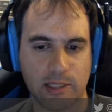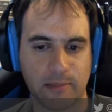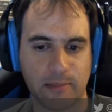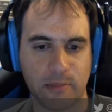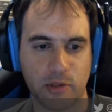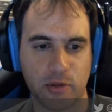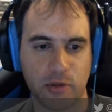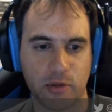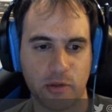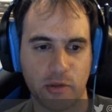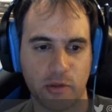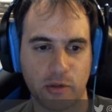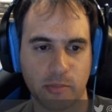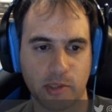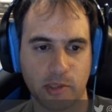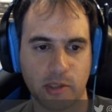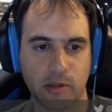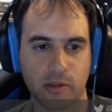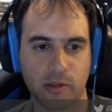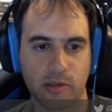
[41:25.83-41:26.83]
I'm not sure,
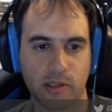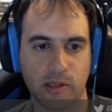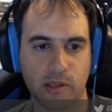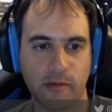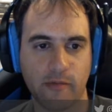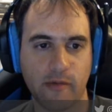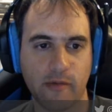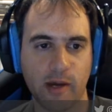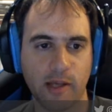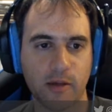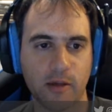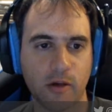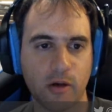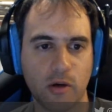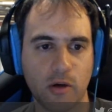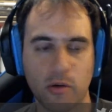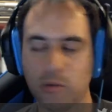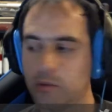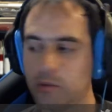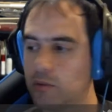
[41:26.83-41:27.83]
because if I
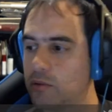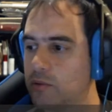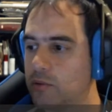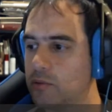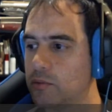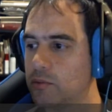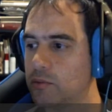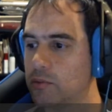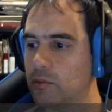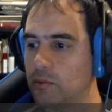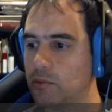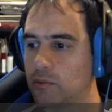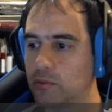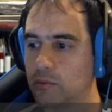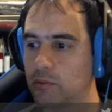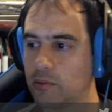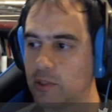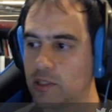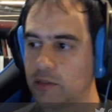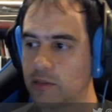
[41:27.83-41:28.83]
go to
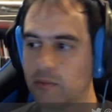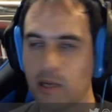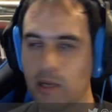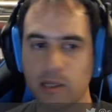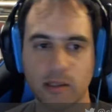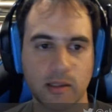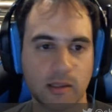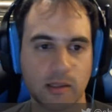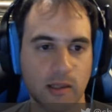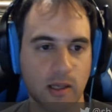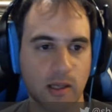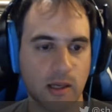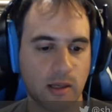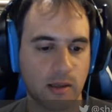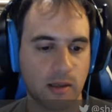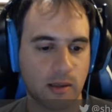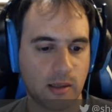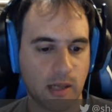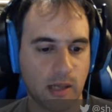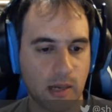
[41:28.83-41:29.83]
this rank,
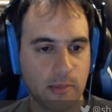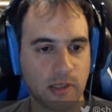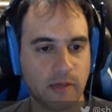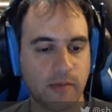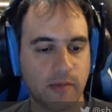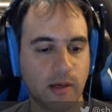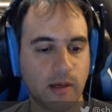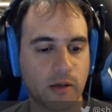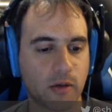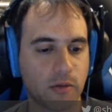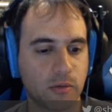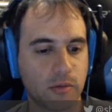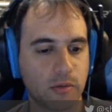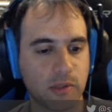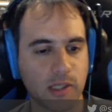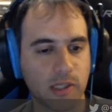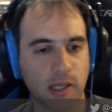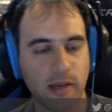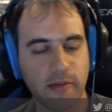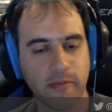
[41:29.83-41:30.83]
I mean, if I go
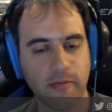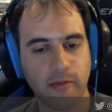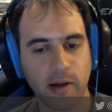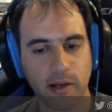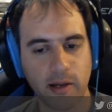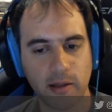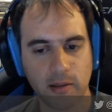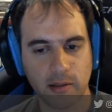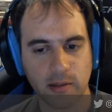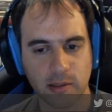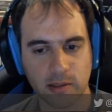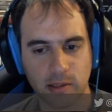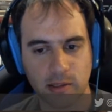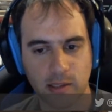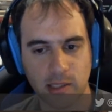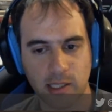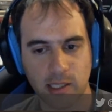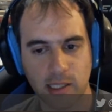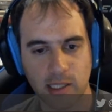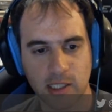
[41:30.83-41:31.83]
to the A file,
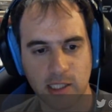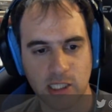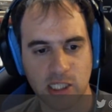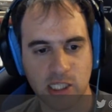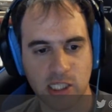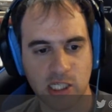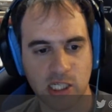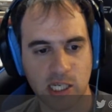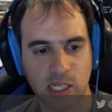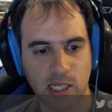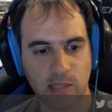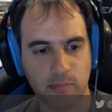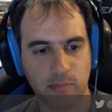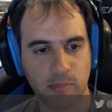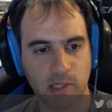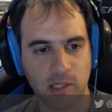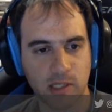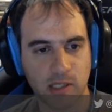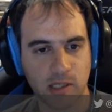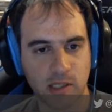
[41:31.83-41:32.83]
he can
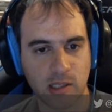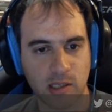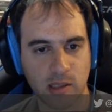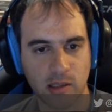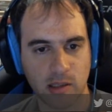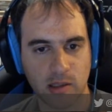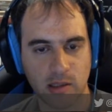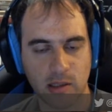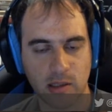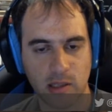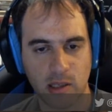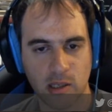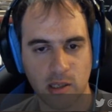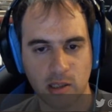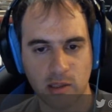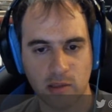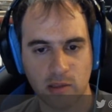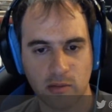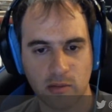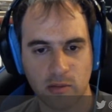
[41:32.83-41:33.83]
check me here.
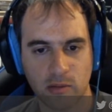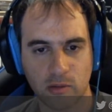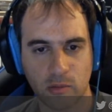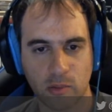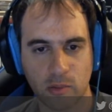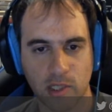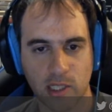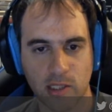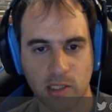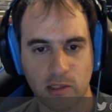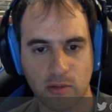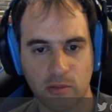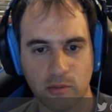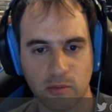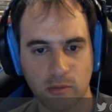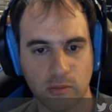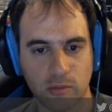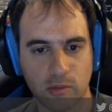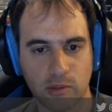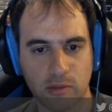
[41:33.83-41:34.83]
So what I need
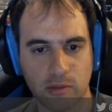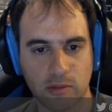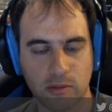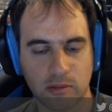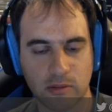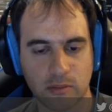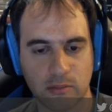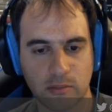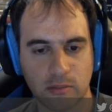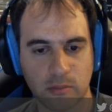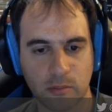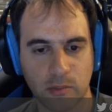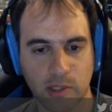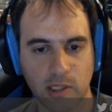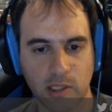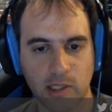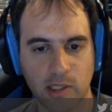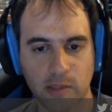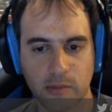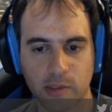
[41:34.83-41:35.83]
to do is
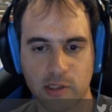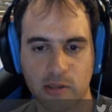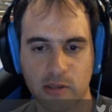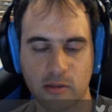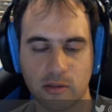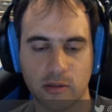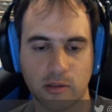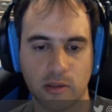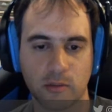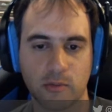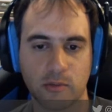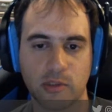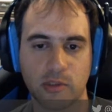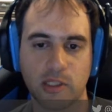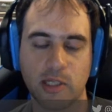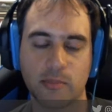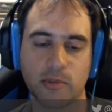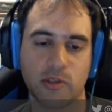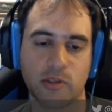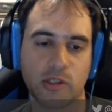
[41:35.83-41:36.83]
quickly reach the
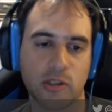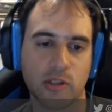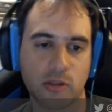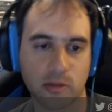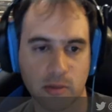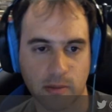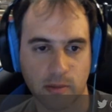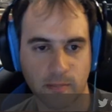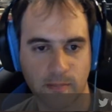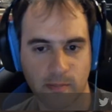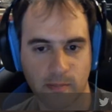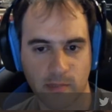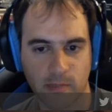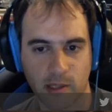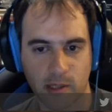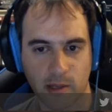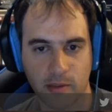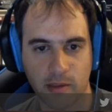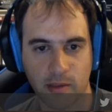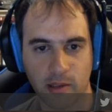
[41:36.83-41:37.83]
Lucina position,
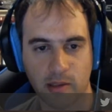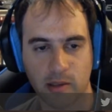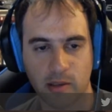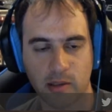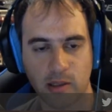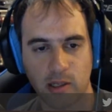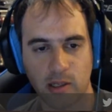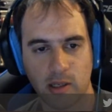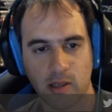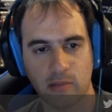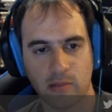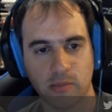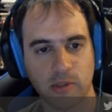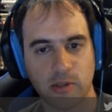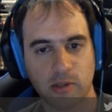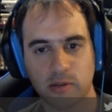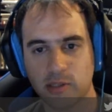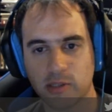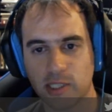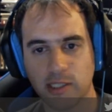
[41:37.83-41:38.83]
I think,
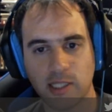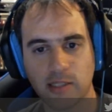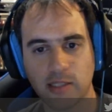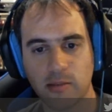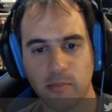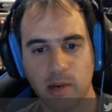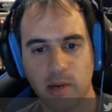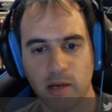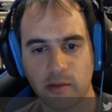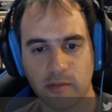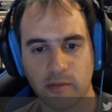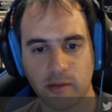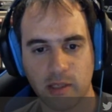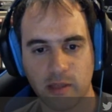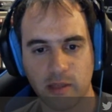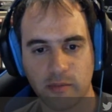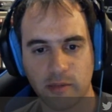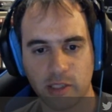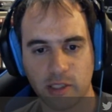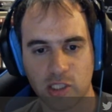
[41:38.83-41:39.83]
because it doesn't matter
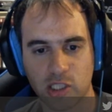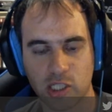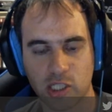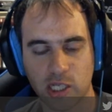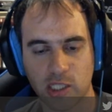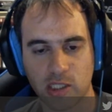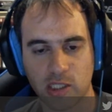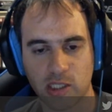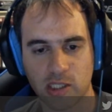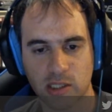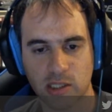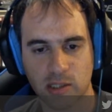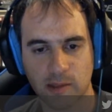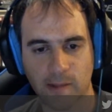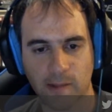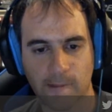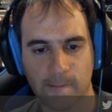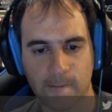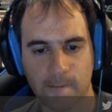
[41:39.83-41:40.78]
if he checks.